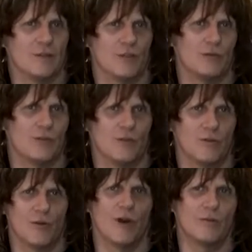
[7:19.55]
When I was
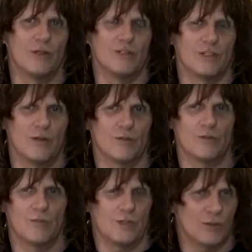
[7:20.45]
doing Broadway shows
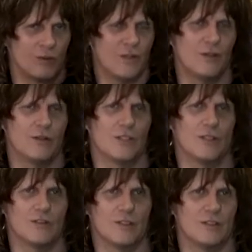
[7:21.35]
or musical theater
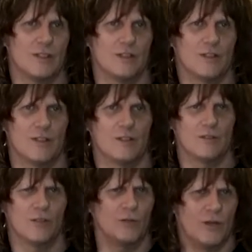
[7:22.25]
shows, they said,
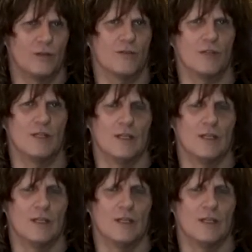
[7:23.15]
you're too country.